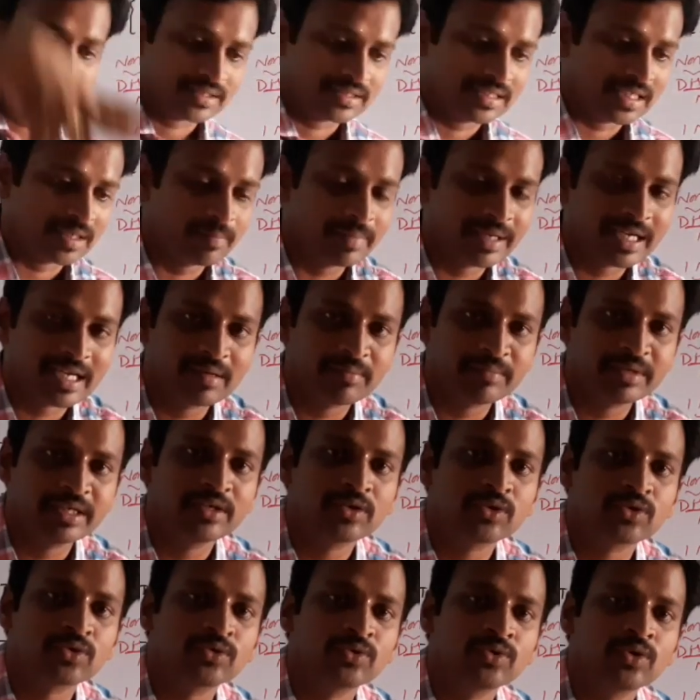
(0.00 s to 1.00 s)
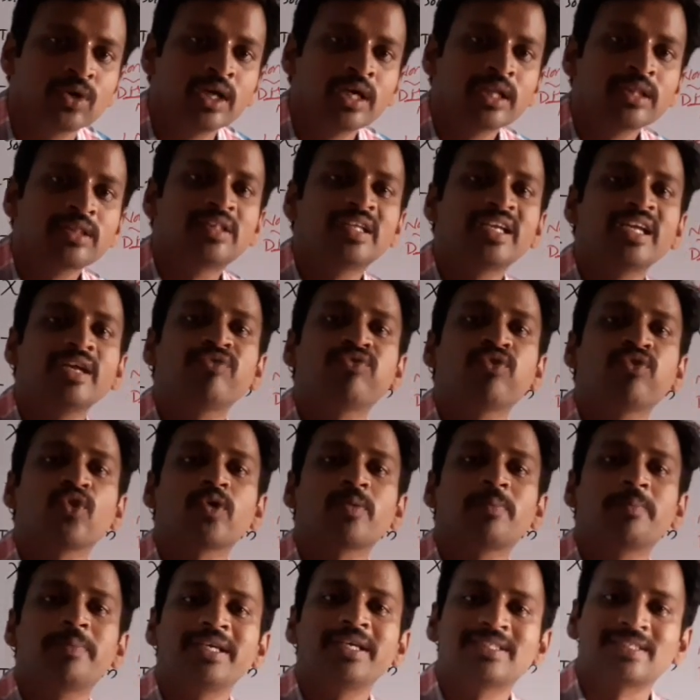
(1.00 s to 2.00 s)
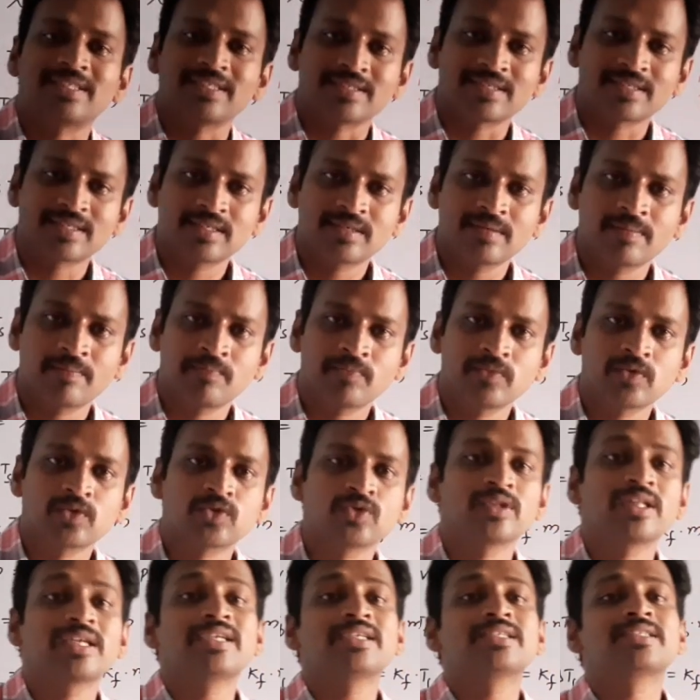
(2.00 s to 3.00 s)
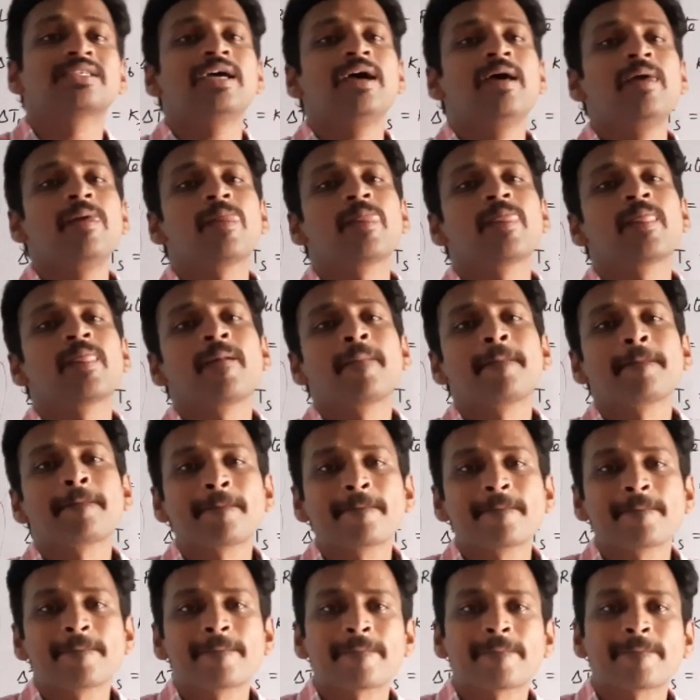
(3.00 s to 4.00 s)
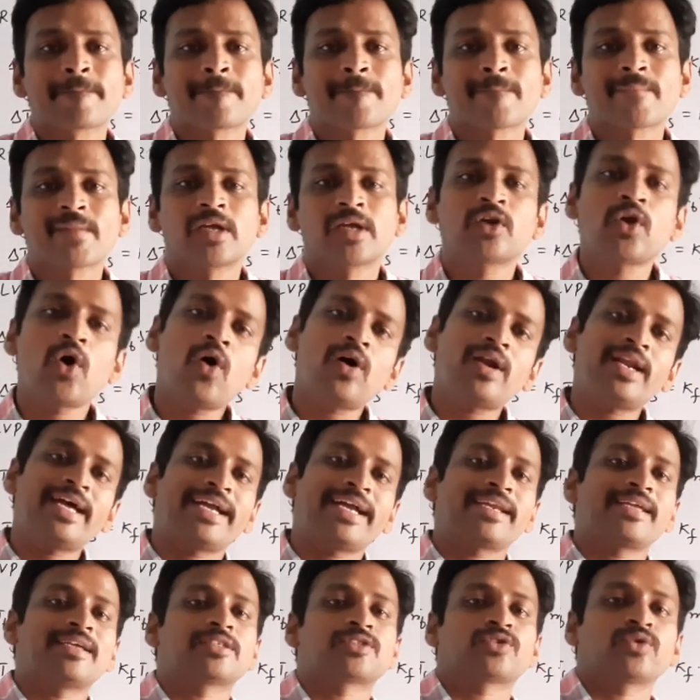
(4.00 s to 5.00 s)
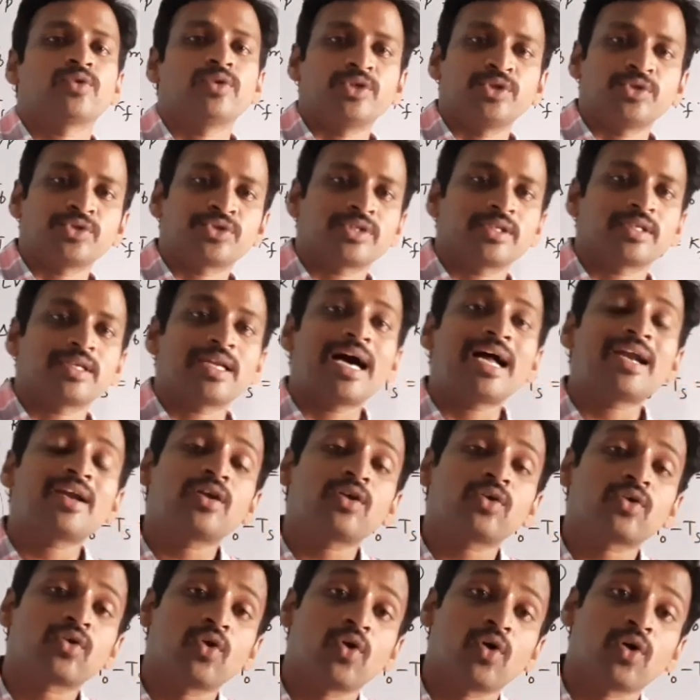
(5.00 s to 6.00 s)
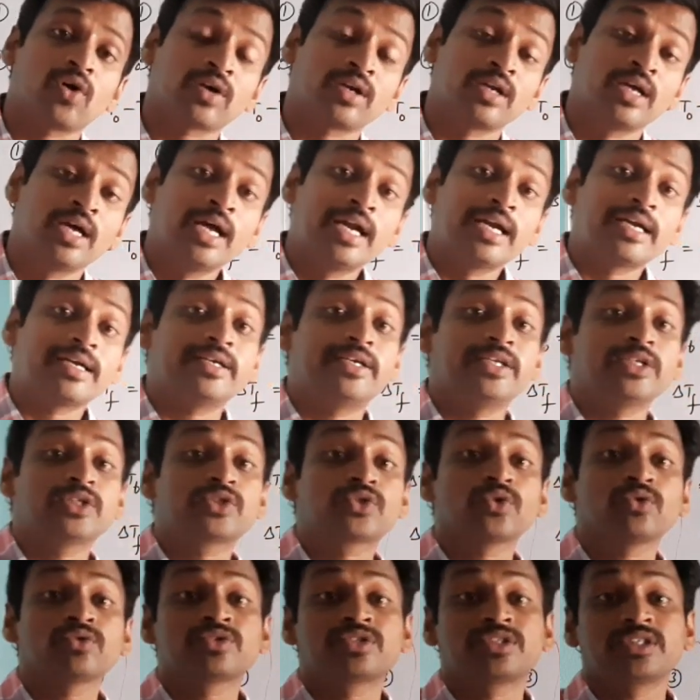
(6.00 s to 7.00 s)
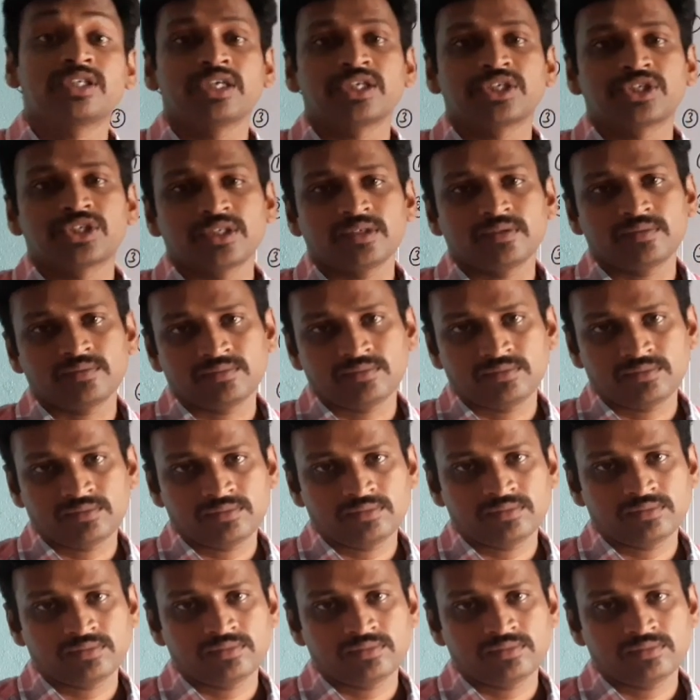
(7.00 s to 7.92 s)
like this, that become into 3-4 pieces. So that is a non-ideal solution, undergone dissociation.